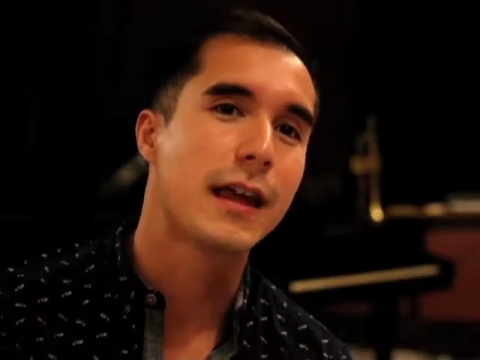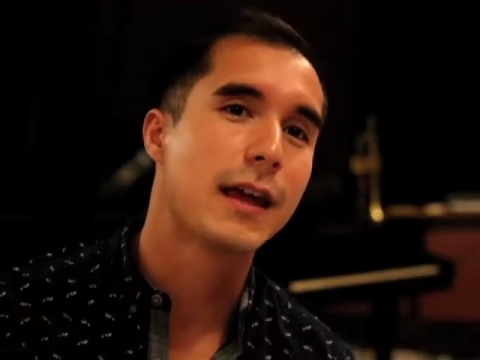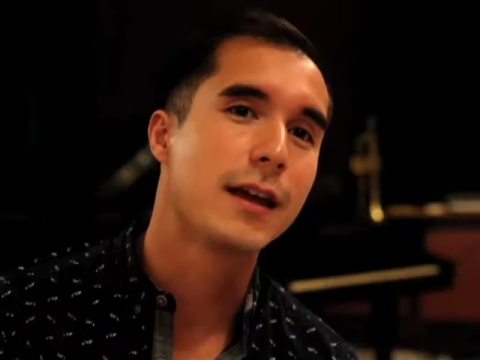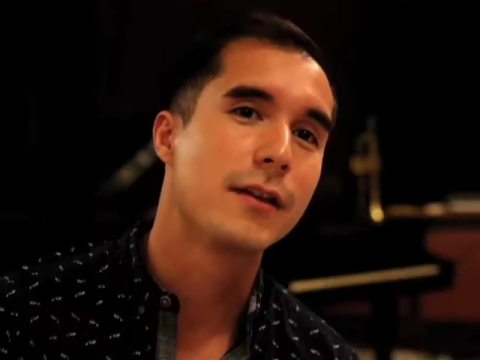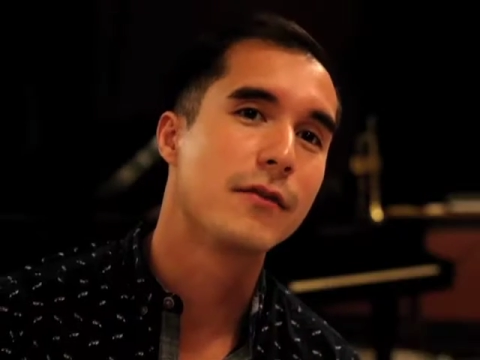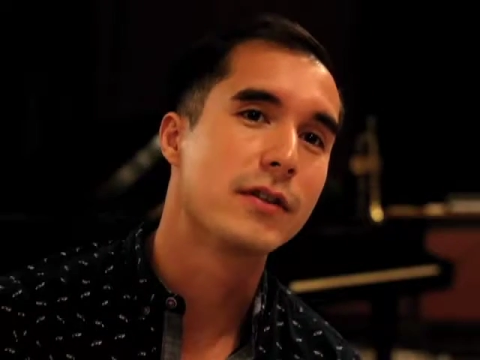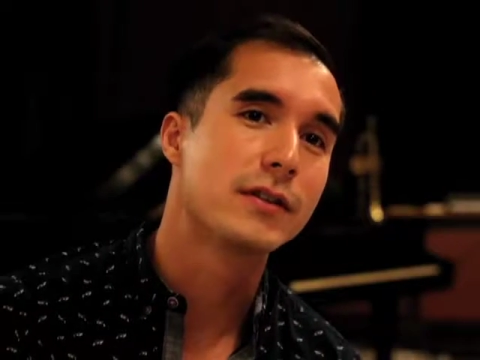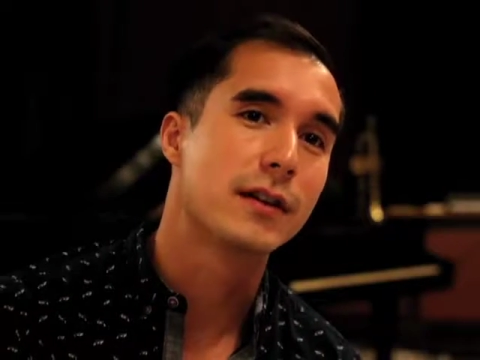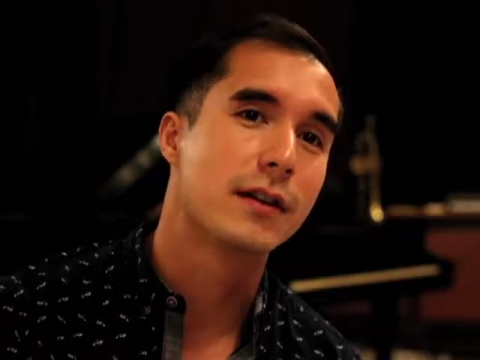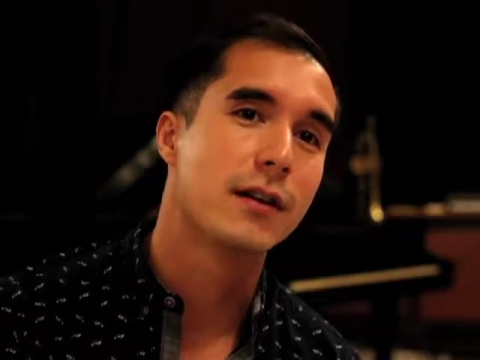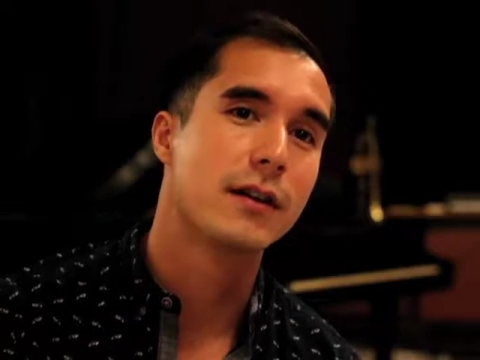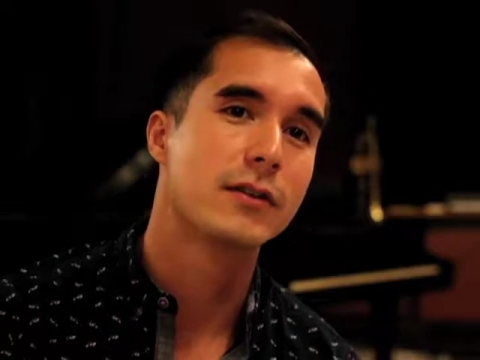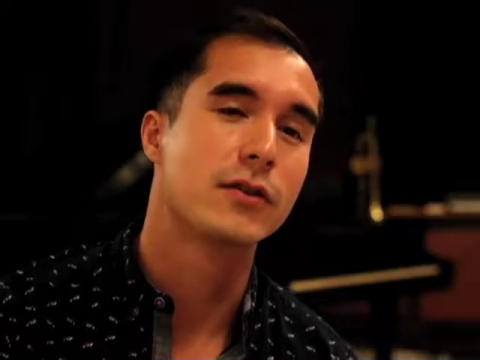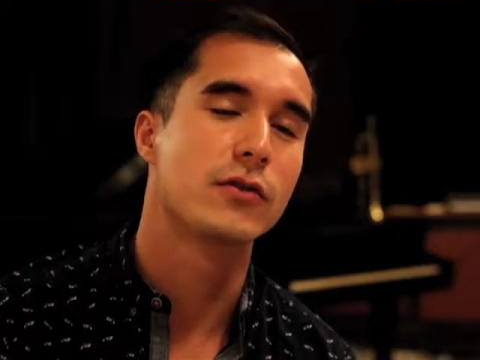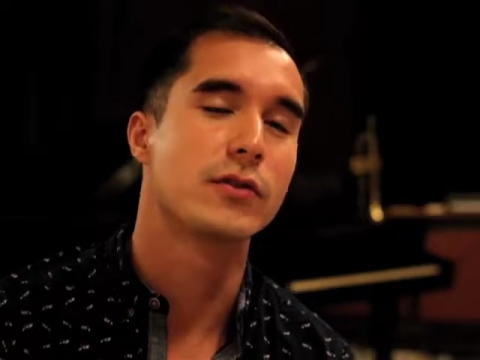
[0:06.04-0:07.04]
Cave is a
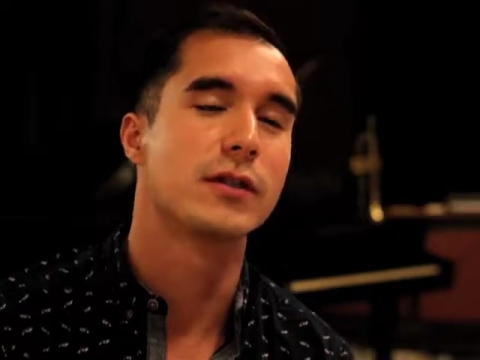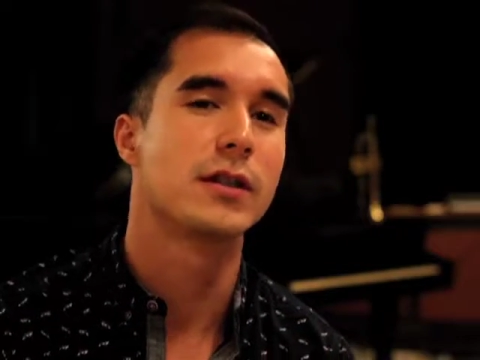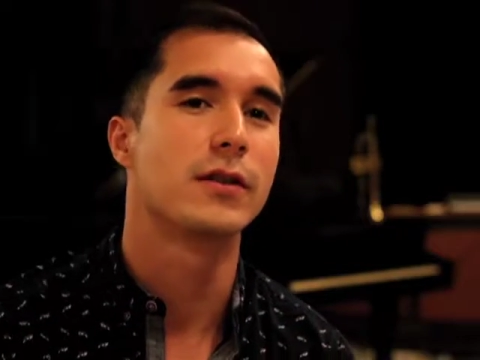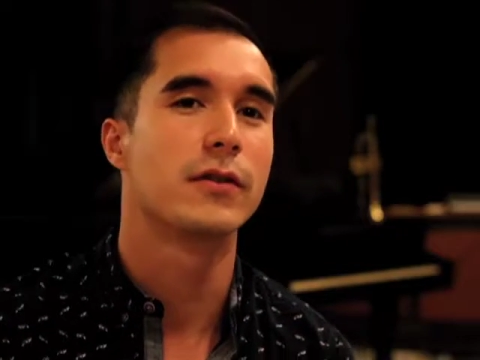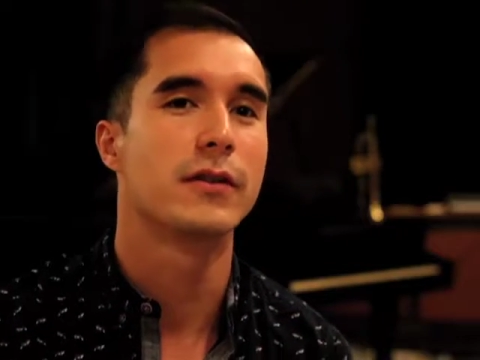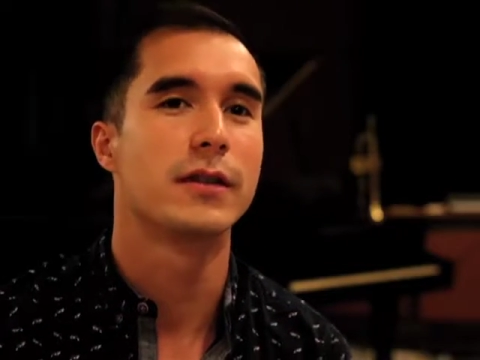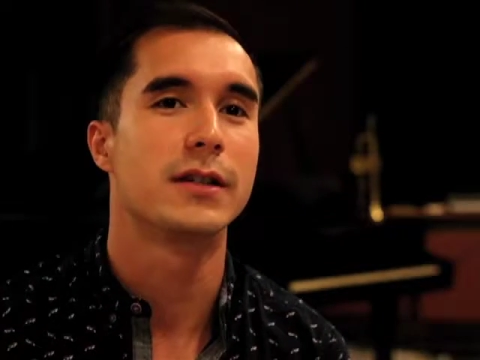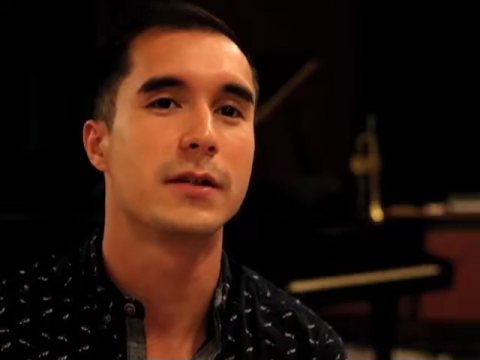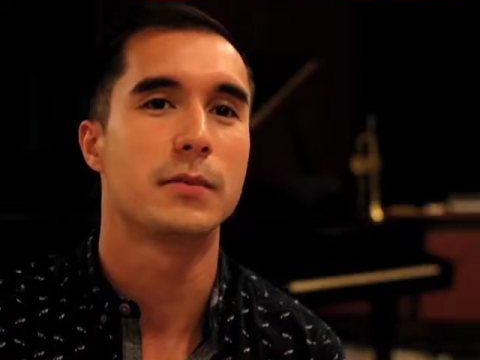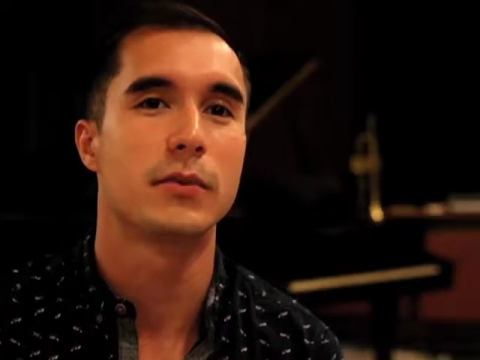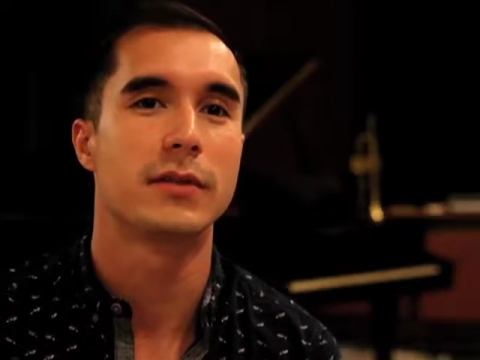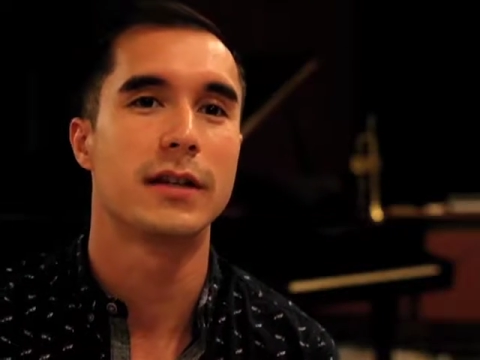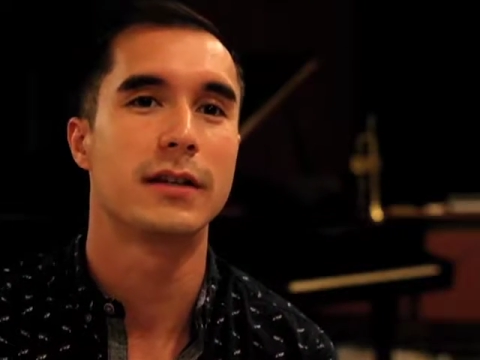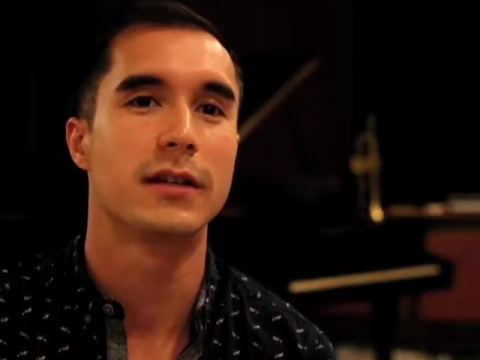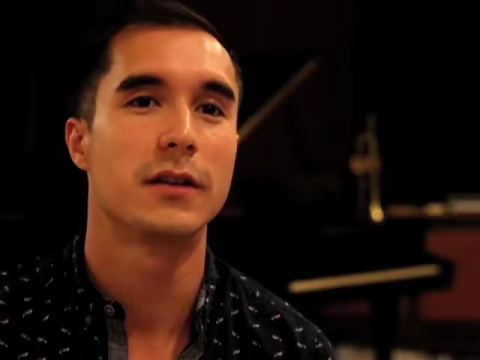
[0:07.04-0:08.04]
concert series
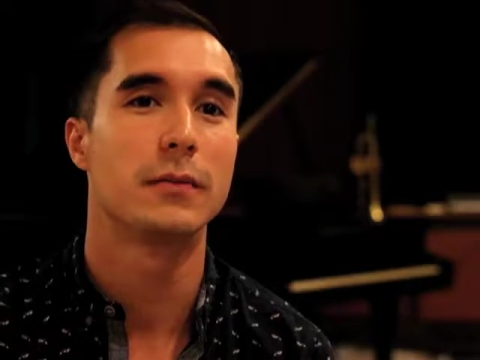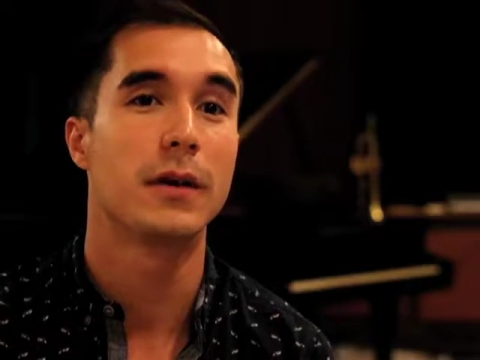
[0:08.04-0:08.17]
presented